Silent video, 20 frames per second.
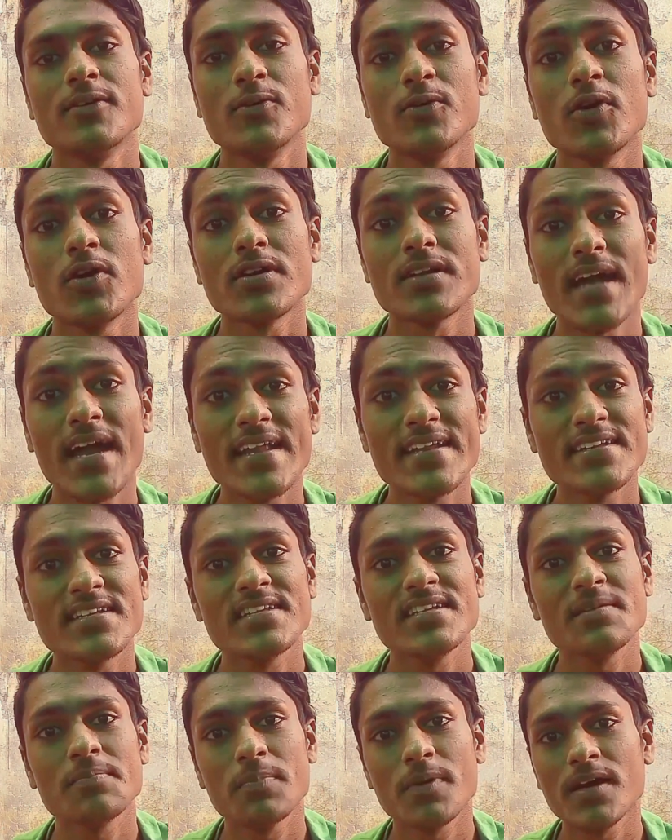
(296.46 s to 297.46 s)
who got
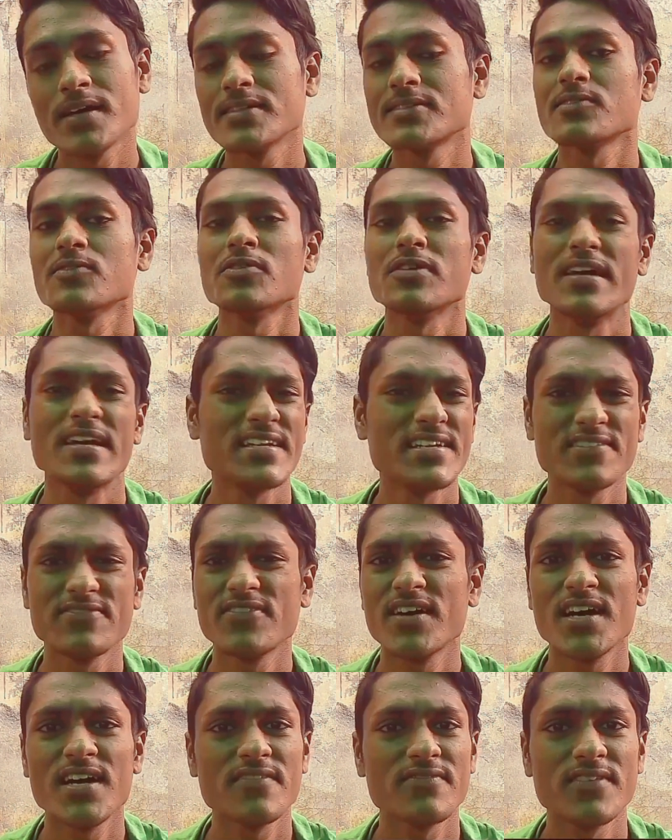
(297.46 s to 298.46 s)
90 plus or
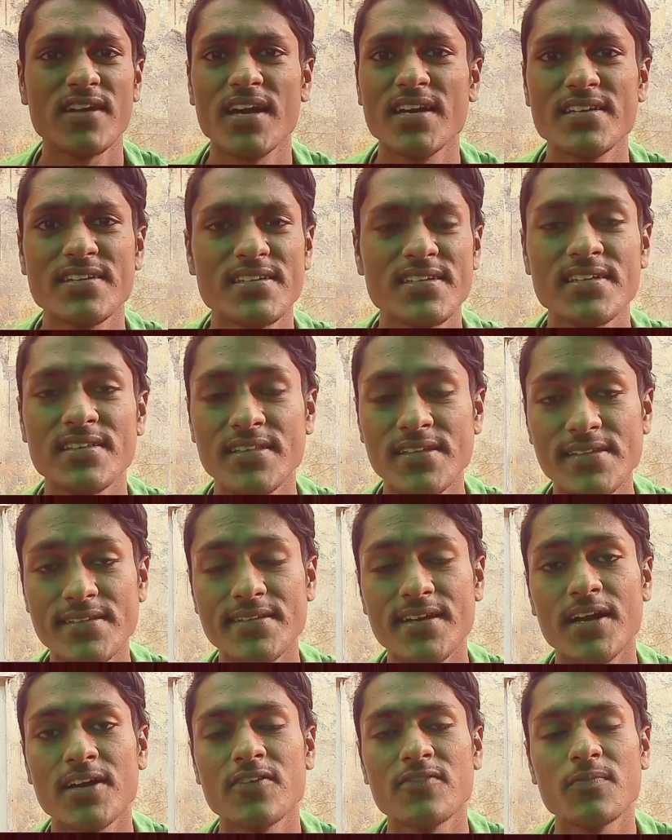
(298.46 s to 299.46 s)
85, 90,
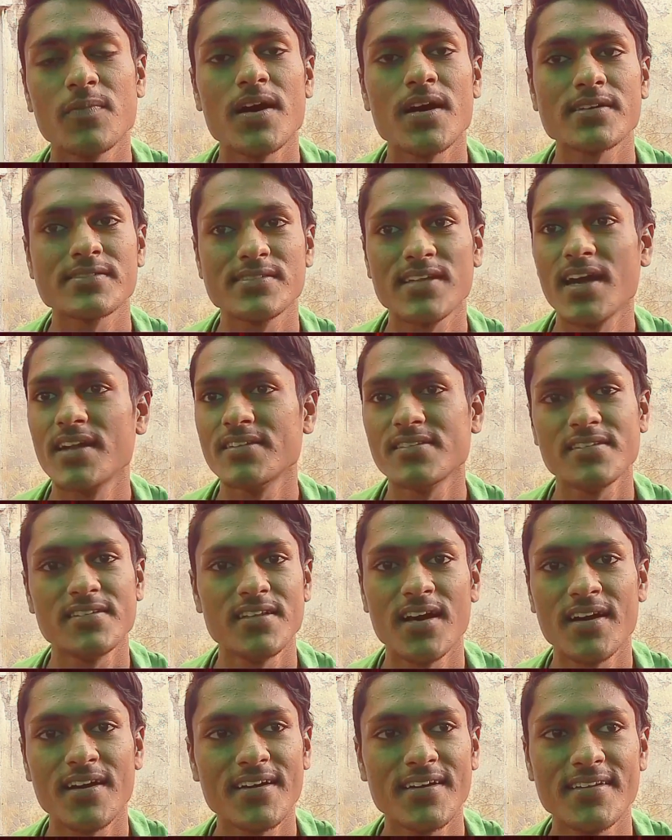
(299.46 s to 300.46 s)
these kind of marks,
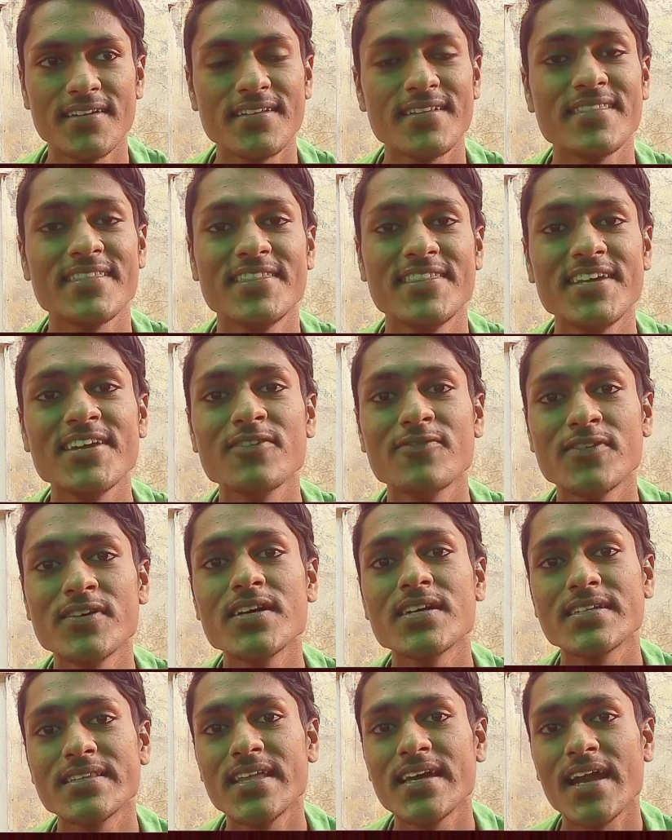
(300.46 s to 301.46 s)
99, they
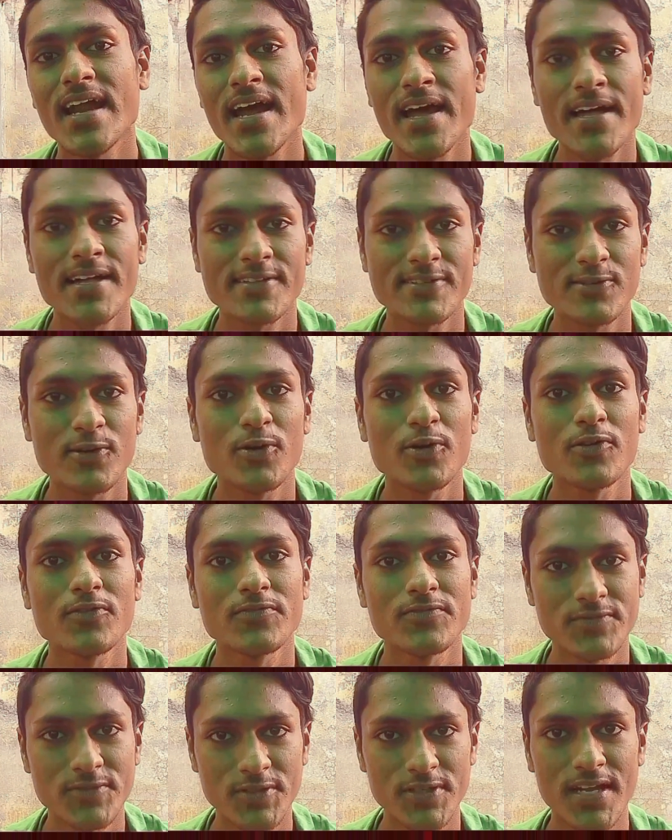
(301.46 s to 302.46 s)
worked their ass
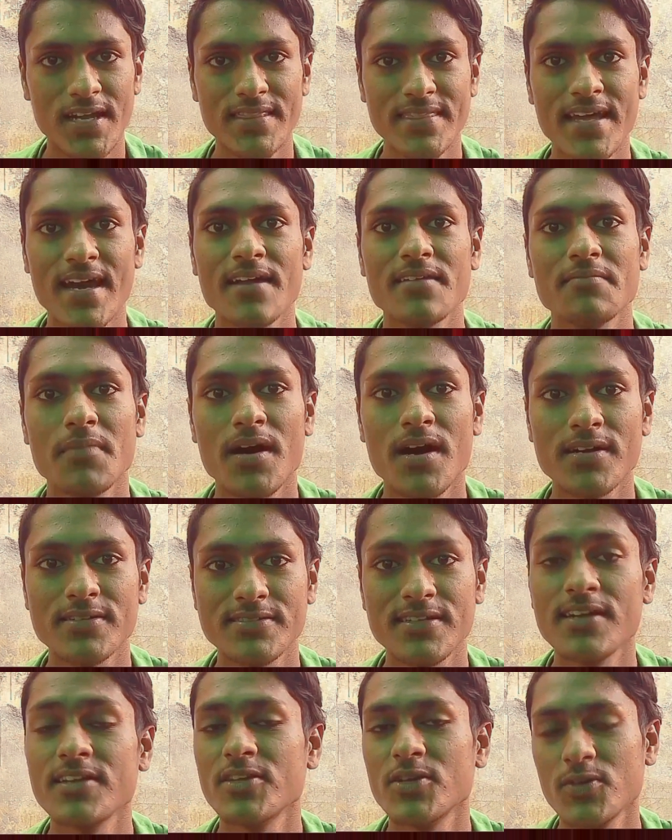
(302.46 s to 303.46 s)
off to get that
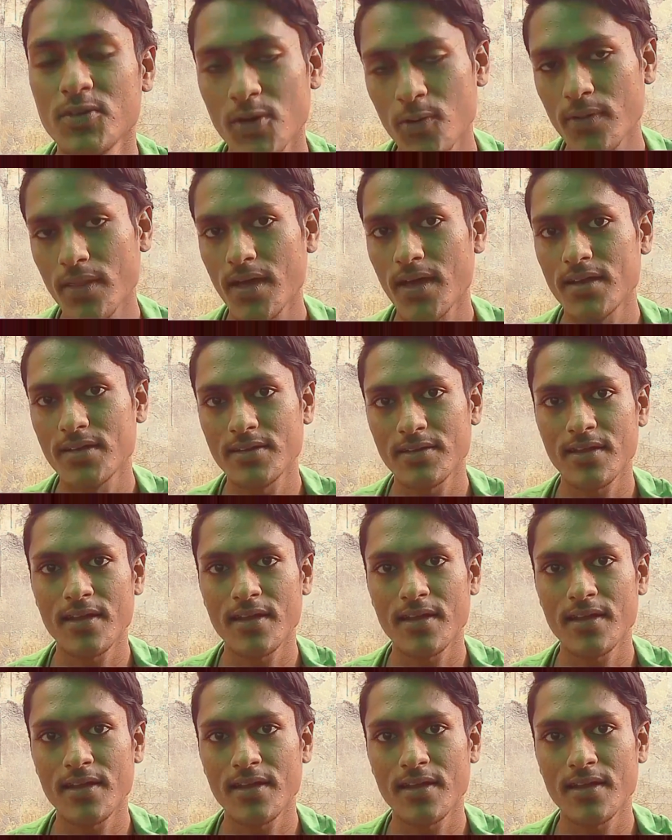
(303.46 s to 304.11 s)
marks, and you know that.